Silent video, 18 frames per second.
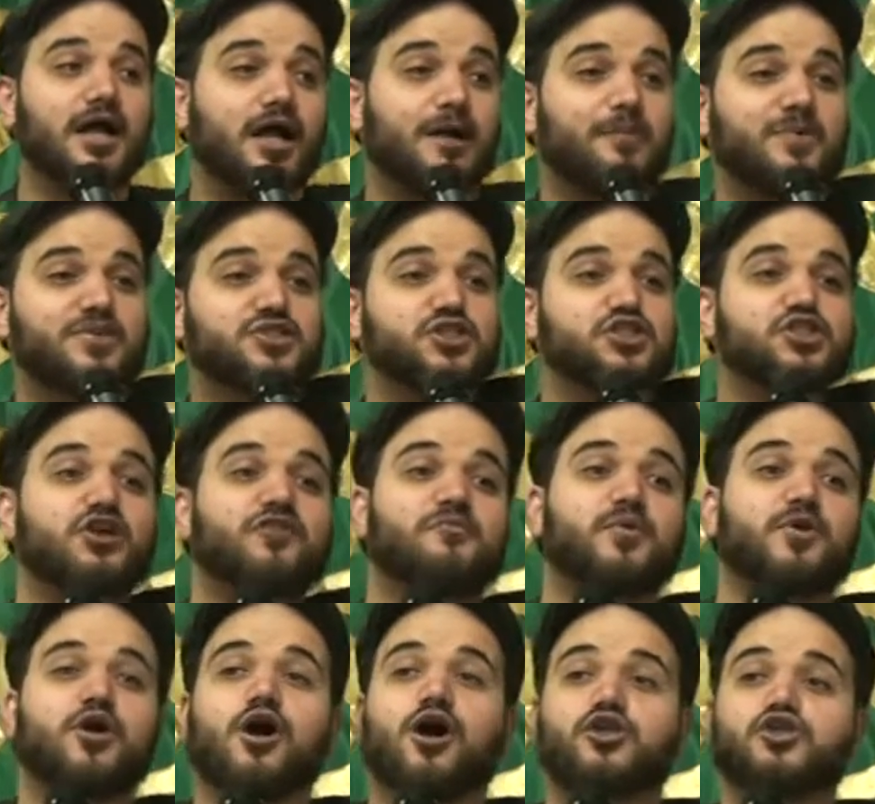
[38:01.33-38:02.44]
a position of
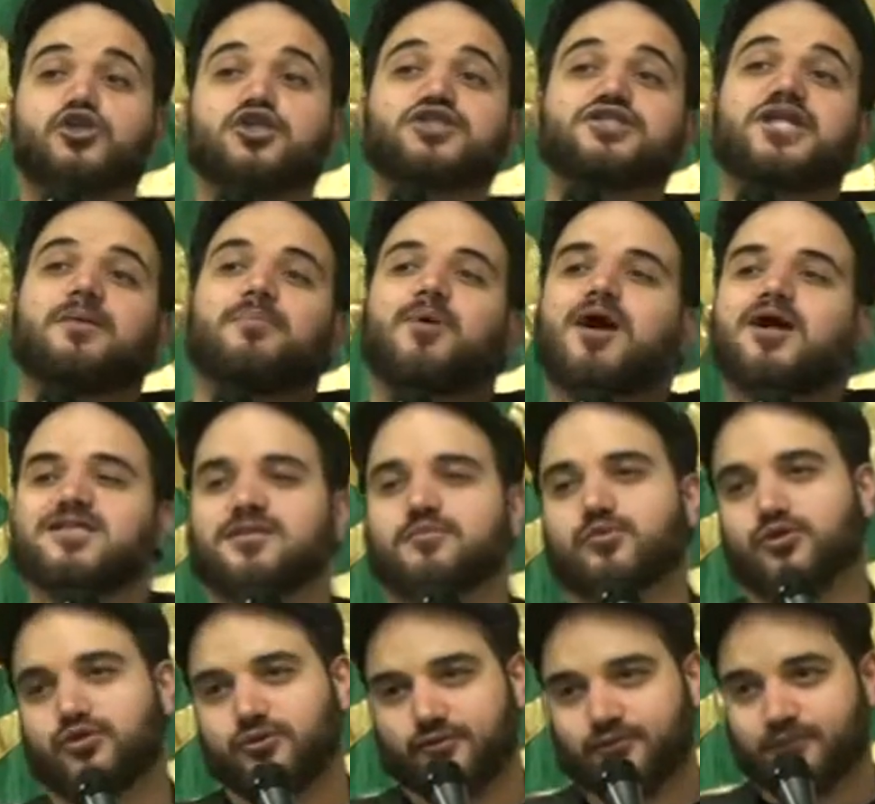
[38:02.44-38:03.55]
precaution is not possible.